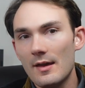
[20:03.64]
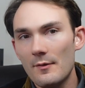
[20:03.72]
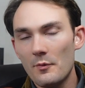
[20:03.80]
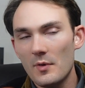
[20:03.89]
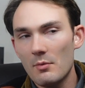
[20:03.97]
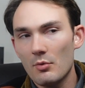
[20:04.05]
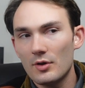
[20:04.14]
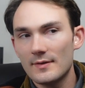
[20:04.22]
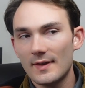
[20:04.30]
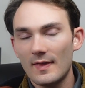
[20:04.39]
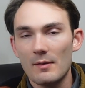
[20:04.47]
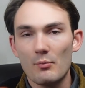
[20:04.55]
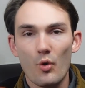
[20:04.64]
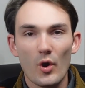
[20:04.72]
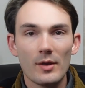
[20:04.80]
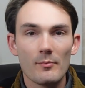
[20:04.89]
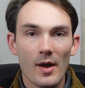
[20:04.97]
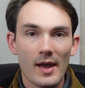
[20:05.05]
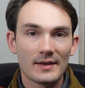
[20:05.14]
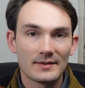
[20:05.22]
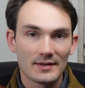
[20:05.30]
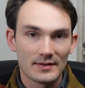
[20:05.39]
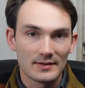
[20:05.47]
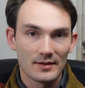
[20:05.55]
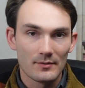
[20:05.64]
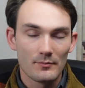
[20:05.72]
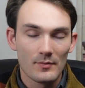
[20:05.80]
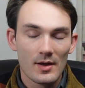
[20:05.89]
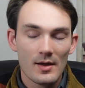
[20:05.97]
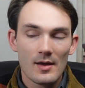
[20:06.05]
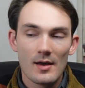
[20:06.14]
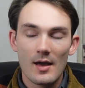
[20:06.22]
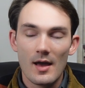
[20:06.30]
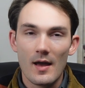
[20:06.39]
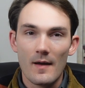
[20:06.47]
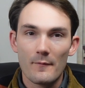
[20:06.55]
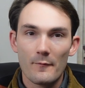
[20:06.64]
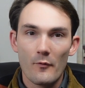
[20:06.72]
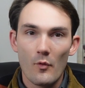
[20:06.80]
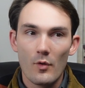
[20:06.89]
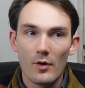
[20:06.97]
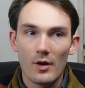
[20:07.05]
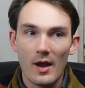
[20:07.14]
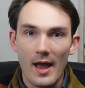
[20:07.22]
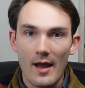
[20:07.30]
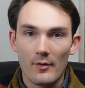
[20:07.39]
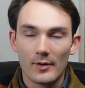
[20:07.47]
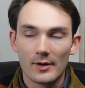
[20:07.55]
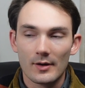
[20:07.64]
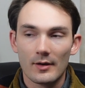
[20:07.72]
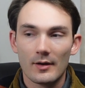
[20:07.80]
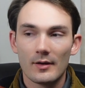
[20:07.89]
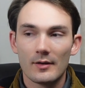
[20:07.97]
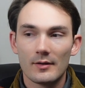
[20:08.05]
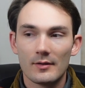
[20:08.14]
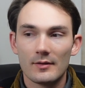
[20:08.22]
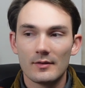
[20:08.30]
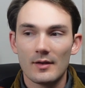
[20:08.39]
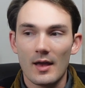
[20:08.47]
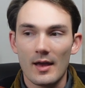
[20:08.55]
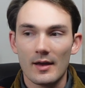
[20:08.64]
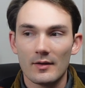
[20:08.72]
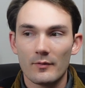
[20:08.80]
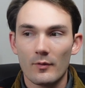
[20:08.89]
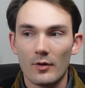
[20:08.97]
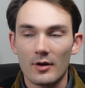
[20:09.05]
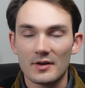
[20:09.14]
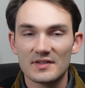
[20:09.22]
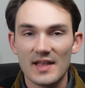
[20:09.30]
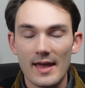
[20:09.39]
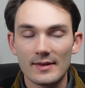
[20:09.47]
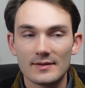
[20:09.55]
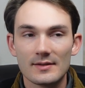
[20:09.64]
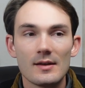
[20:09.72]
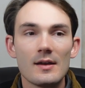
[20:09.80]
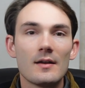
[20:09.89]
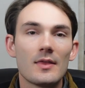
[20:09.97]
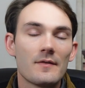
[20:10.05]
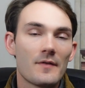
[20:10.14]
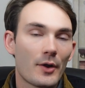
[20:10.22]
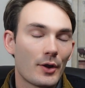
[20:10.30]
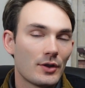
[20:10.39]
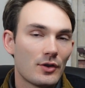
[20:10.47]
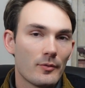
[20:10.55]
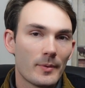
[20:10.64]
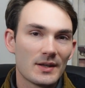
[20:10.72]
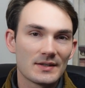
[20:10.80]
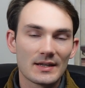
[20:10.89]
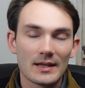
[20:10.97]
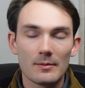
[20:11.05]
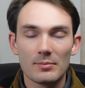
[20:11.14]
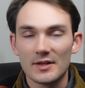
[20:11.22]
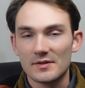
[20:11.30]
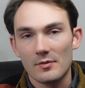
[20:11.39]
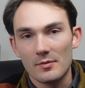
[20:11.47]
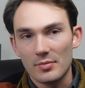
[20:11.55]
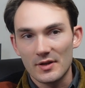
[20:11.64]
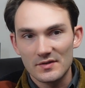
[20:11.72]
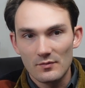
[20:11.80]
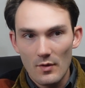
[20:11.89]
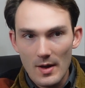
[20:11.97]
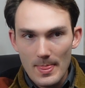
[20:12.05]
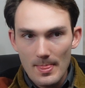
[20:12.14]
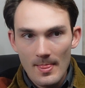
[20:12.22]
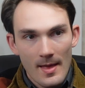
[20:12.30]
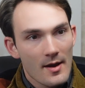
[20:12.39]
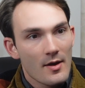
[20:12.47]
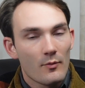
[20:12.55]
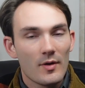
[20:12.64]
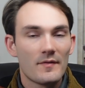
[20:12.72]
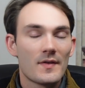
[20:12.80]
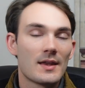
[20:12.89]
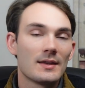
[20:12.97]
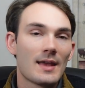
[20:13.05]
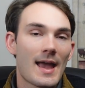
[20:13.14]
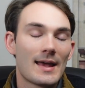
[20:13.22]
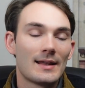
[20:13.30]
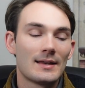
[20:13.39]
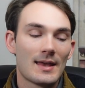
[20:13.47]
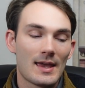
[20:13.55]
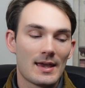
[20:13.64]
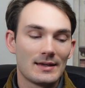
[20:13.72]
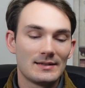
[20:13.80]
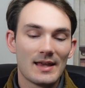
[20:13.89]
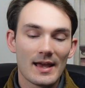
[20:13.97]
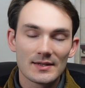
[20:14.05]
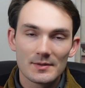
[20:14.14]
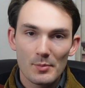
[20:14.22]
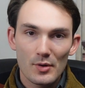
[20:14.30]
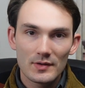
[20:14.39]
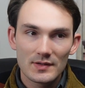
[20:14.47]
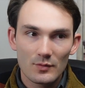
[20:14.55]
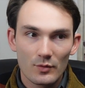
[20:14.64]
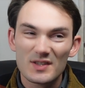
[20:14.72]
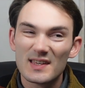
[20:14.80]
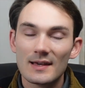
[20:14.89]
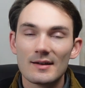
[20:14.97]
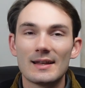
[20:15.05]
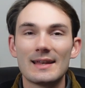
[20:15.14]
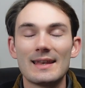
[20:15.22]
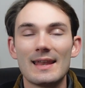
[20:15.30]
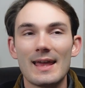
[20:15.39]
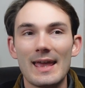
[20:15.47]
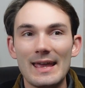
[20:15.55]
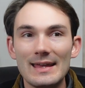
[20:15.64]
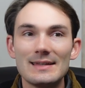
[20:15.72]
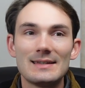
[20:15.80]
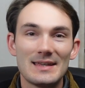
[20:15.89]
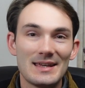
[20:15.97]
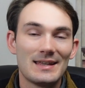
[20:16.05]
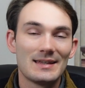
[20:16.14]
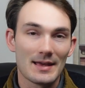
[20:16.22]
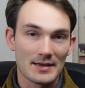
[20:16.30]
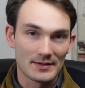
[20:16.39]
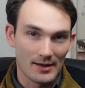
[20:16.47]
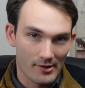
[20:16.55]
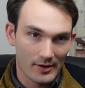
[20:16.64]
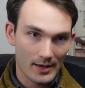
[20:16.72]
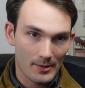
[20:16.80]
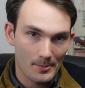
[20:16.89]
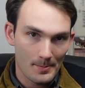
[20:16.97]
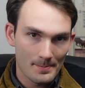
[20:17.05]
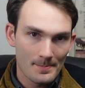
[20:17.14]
If we were using the point buy system uh, for our uh, for our stats, the variant human is going to get plus 1, plus 1. We've then added a dex boost. We're sitting on an 18 dexterity.